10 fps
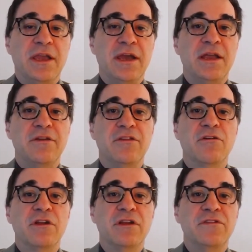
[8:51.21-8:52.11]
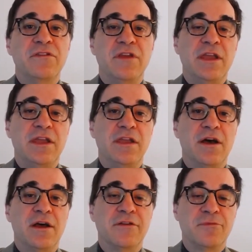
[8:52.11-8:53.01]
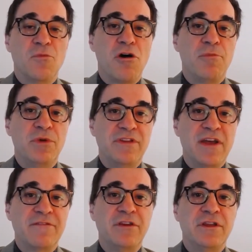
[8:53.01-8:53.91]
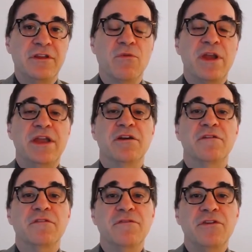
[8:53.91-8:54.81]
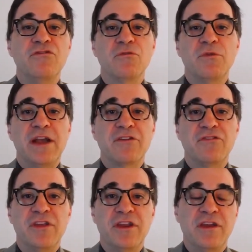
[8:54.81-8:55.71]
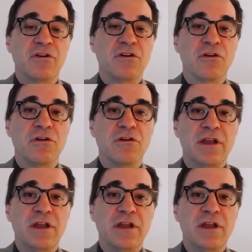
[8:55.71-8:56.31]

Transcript: and there is a small but definite rate of infusion reactions that have occurred,